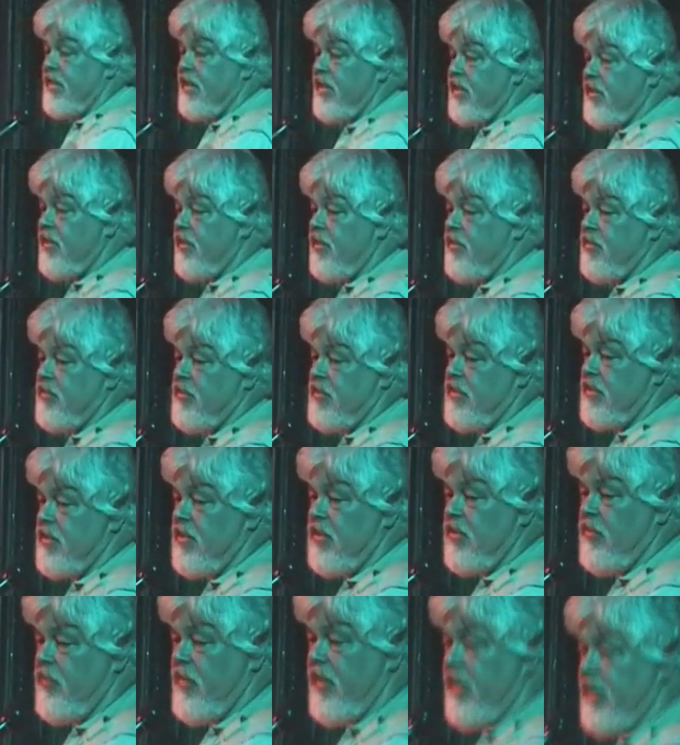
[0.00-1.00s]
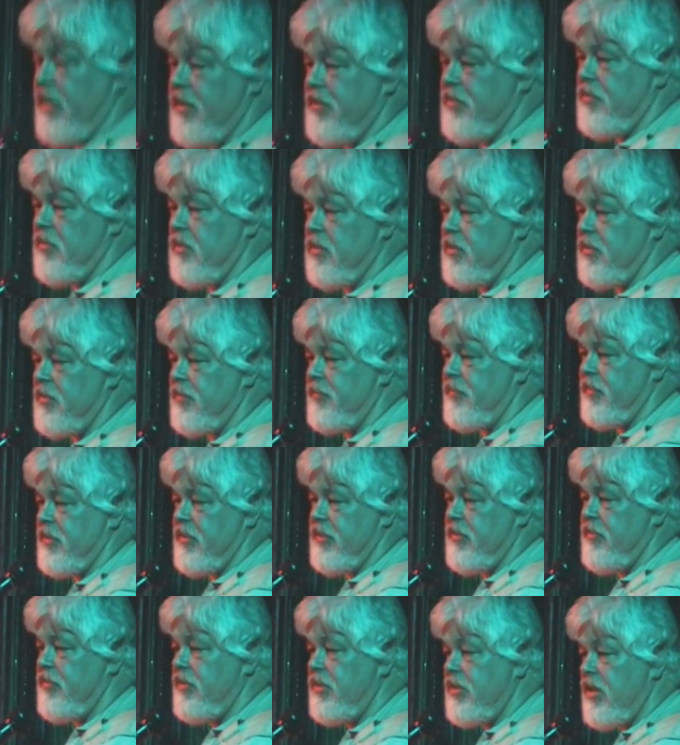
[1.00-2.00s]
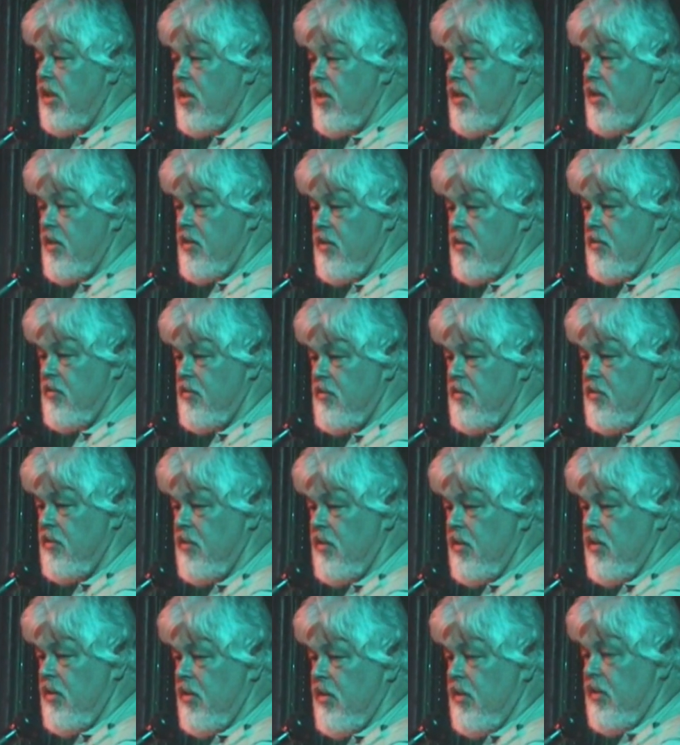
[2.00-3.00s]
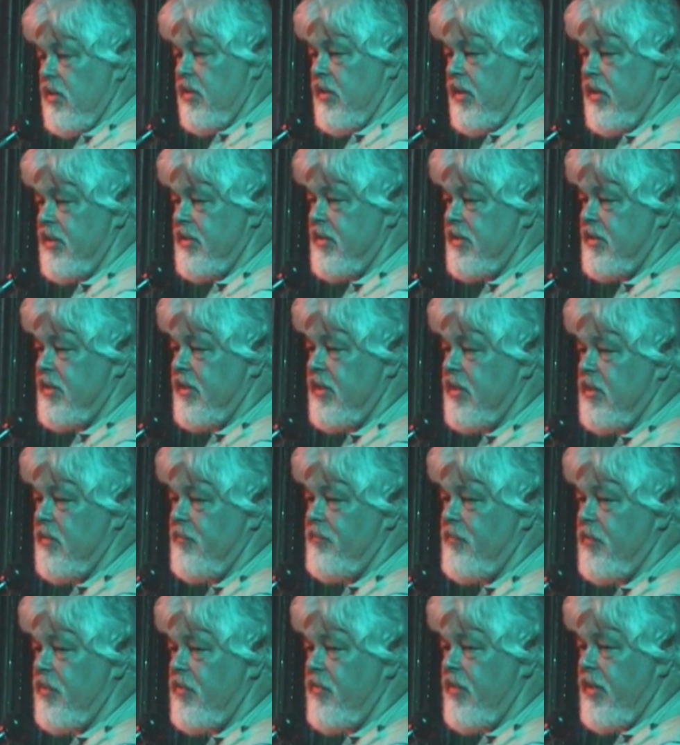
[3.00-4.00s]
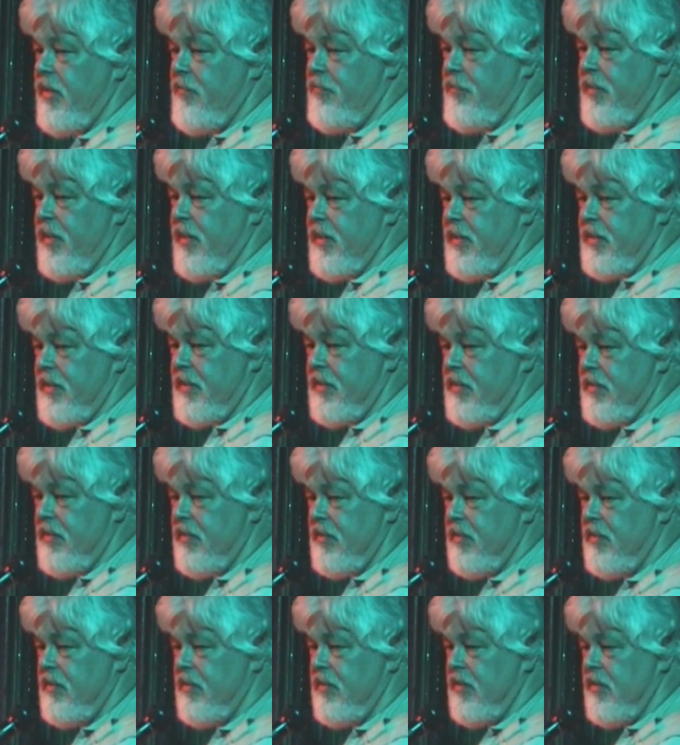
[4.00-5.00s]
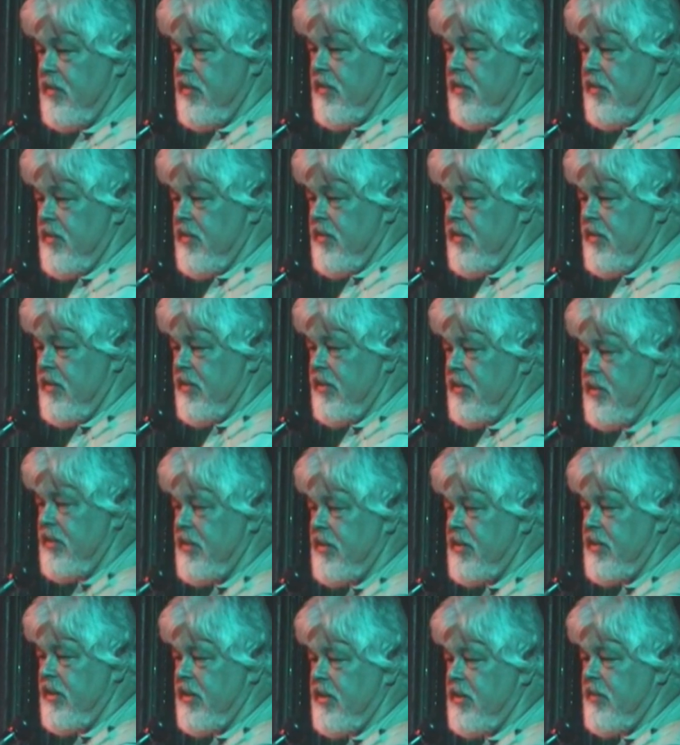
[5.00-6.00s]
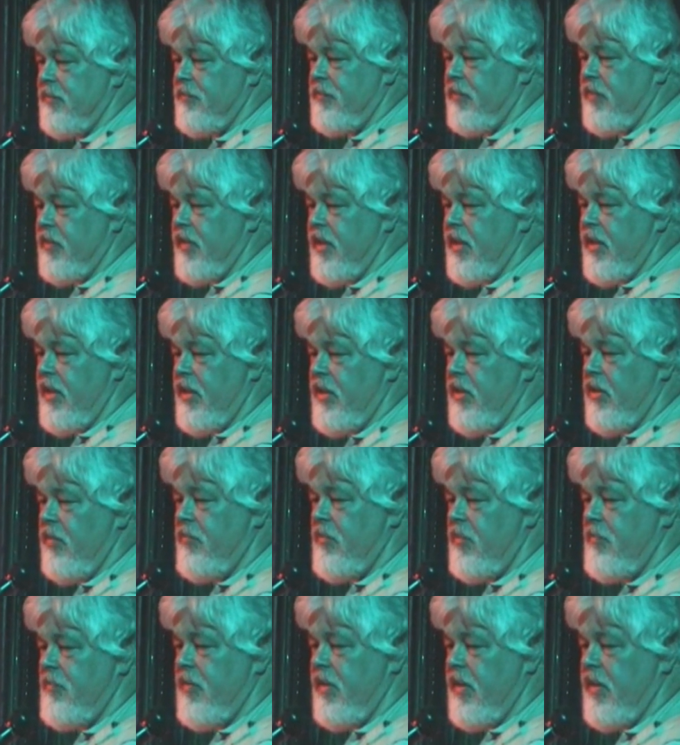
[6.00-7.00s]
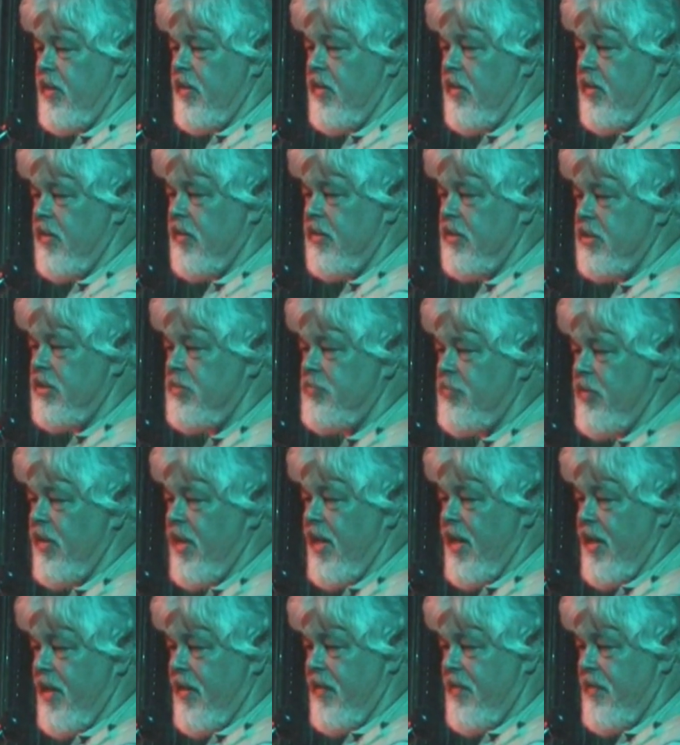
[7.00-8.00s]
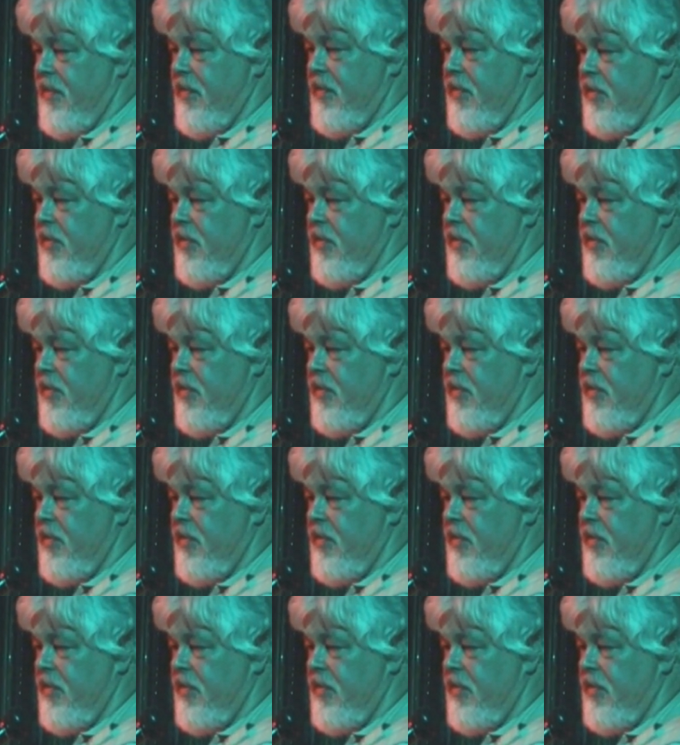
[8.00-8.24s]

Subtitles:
sink those whaling ships for you, John. Didn't sink them for Greenpeace. Didn't sink them for any human being on this planet.